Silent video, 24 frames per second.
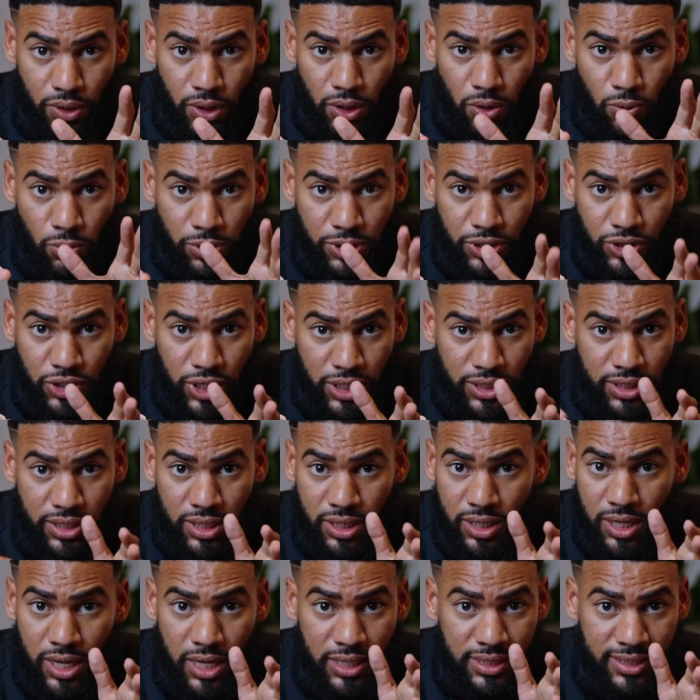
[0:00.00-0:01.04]
with
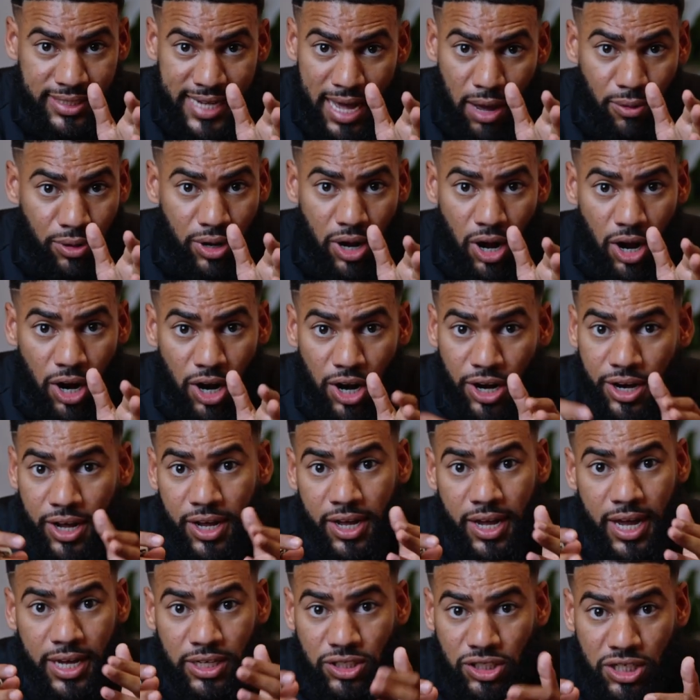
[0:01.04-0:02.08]
just a sound card
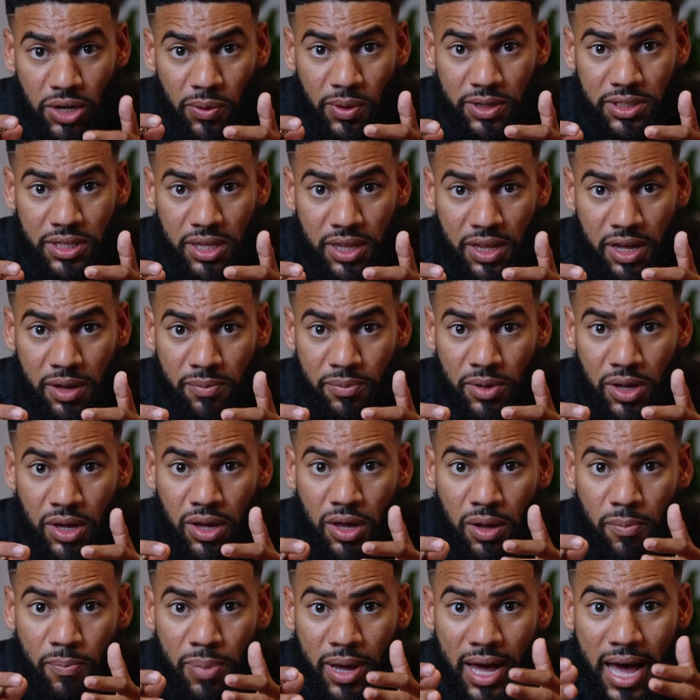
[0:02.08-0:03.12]
and show it to them,
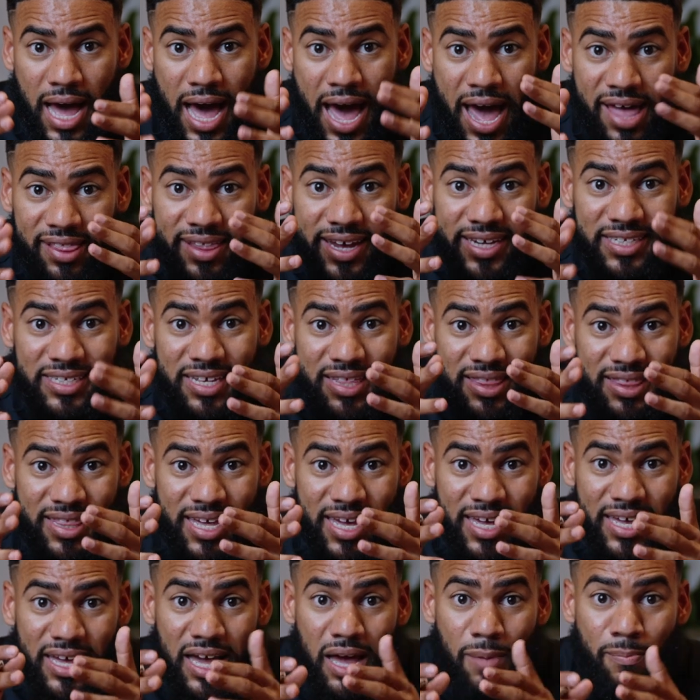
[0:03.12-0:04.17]
but I like to
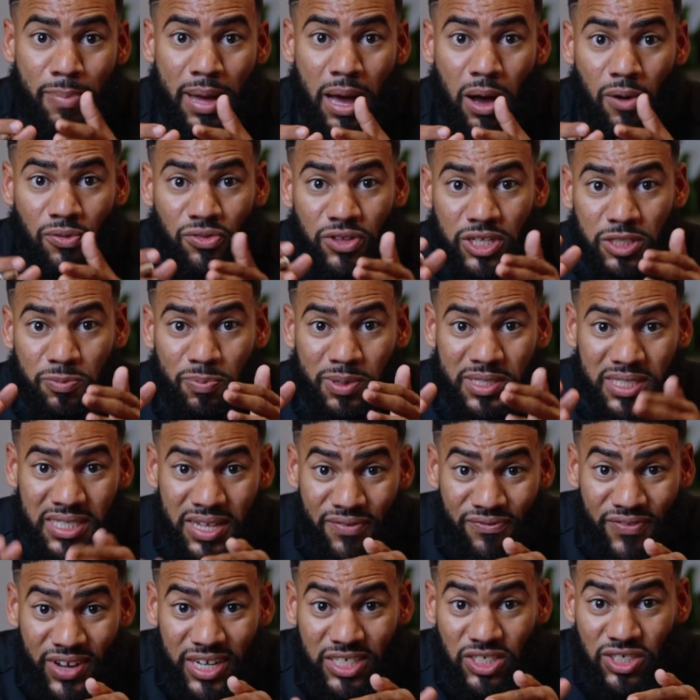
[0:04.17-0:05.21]
think about the
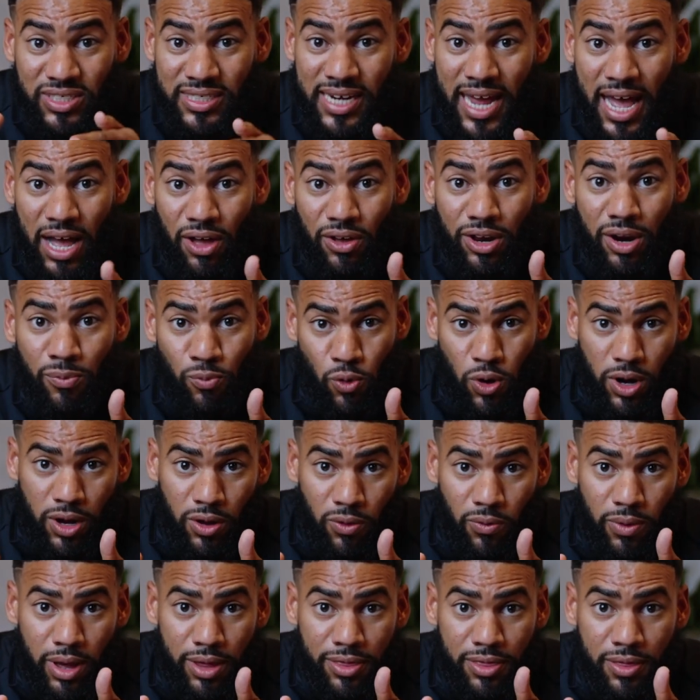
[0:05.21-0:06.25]
specific child I'm working
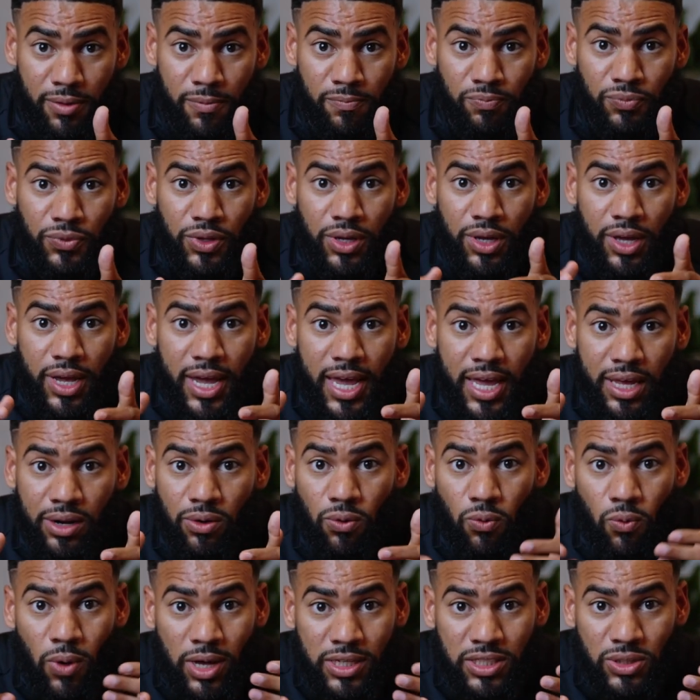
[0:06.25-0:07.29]
with and
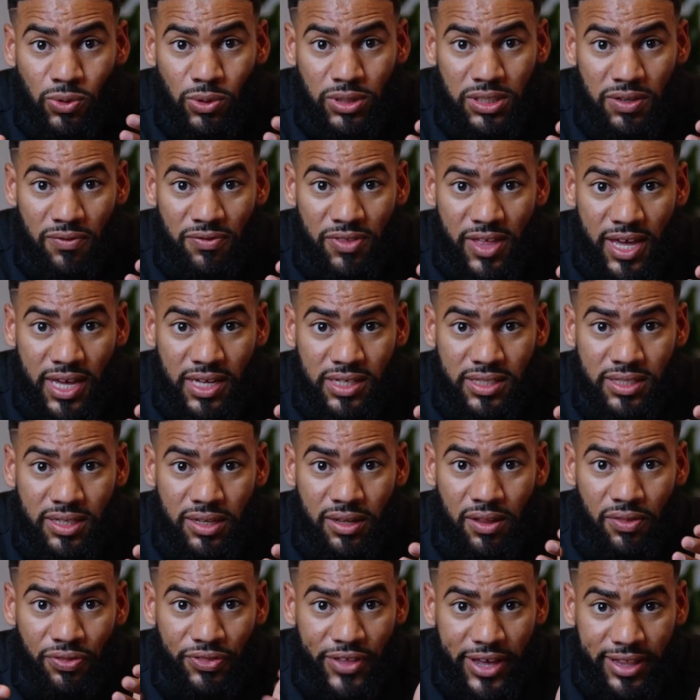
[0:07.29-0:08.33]
what sorts of things
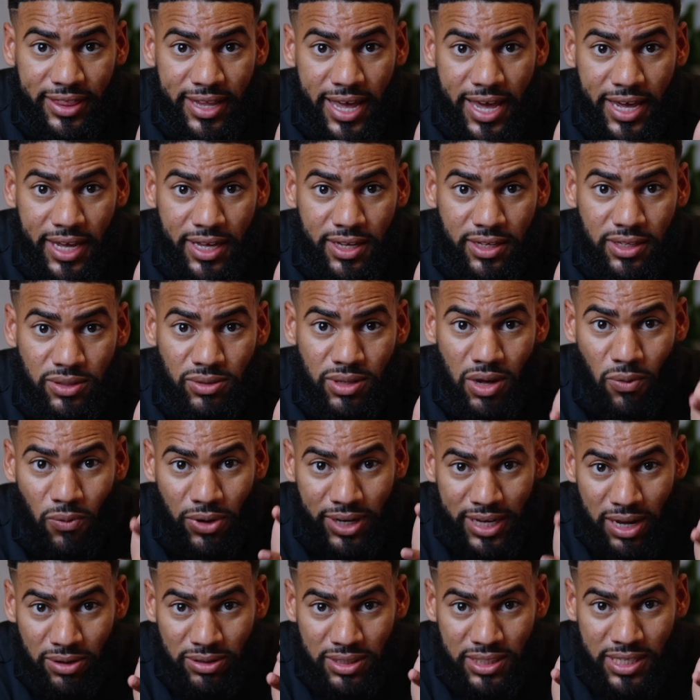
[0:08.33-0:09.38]
they like. So I went
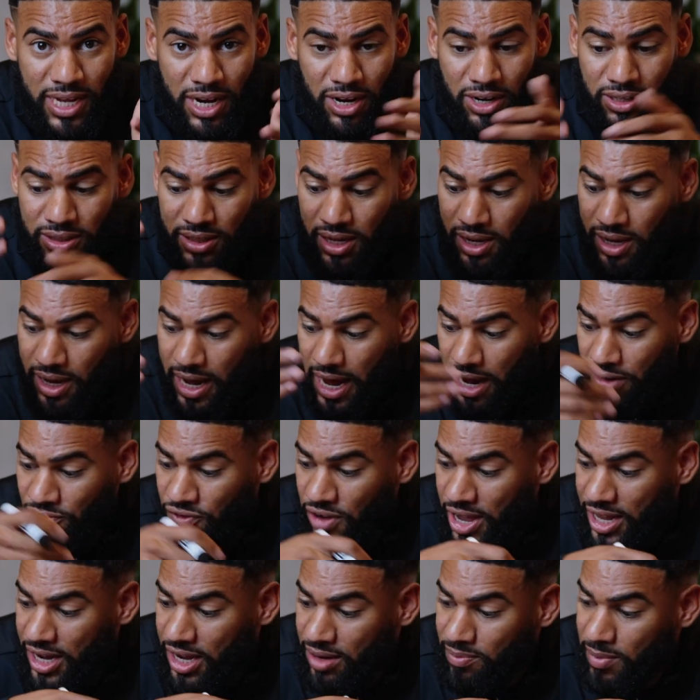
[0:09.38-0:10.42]
downstairs, I
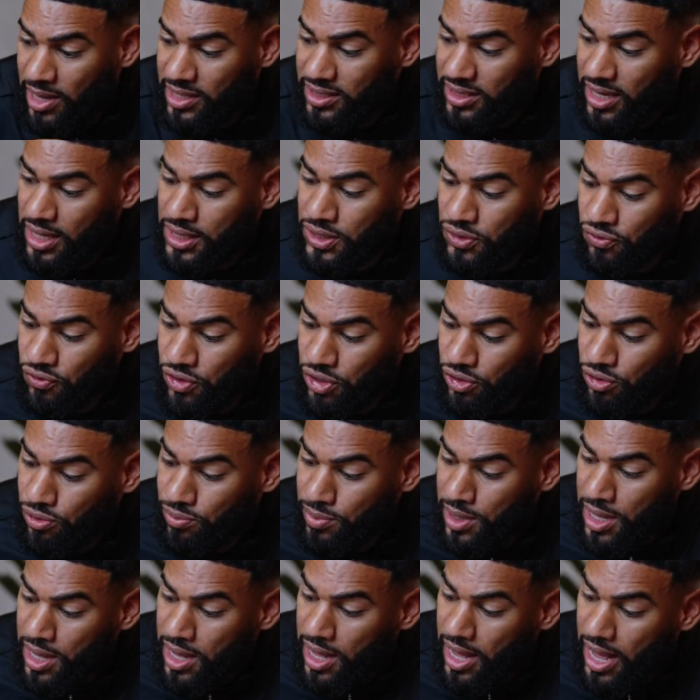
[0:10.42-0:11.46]
raided my son's
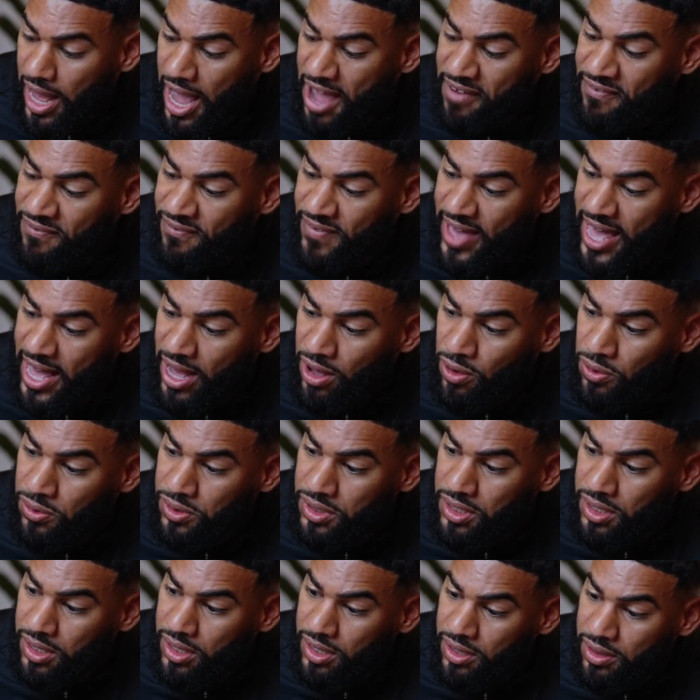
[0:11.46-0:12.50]
room, I found
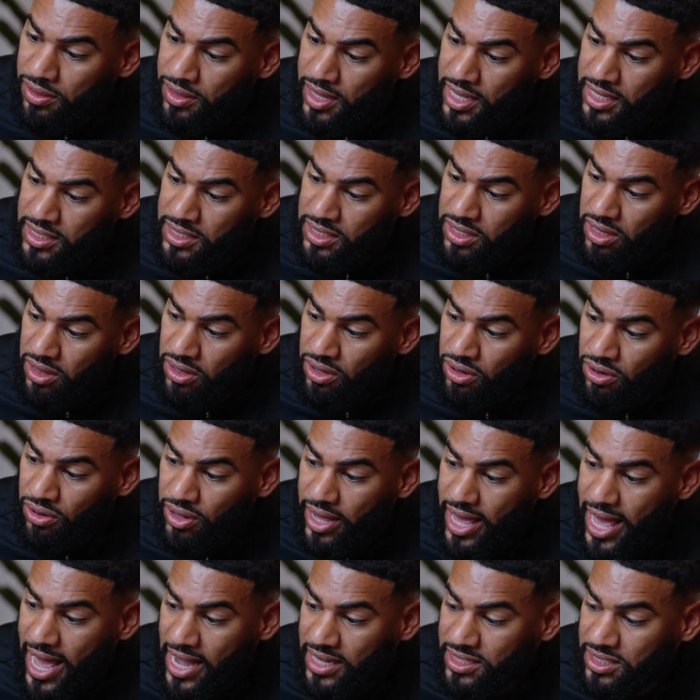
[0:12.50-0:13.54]
this
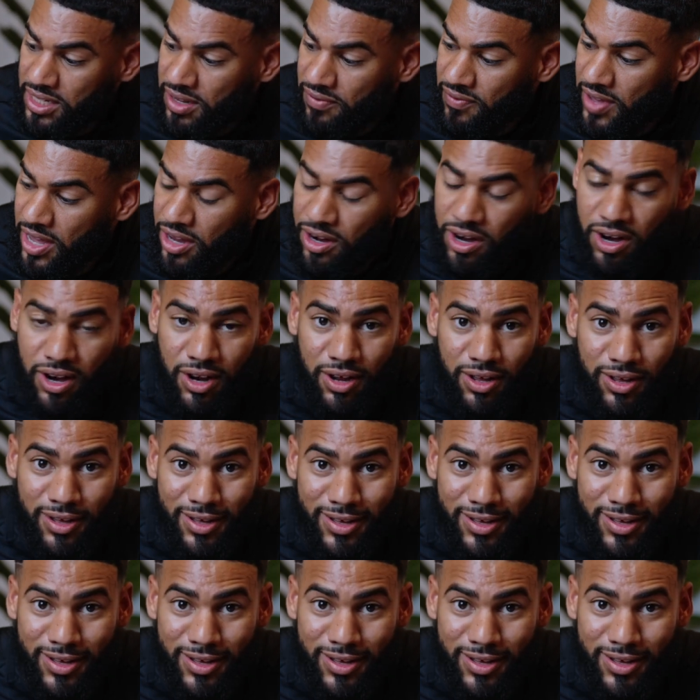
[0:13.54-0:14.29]
little excavator,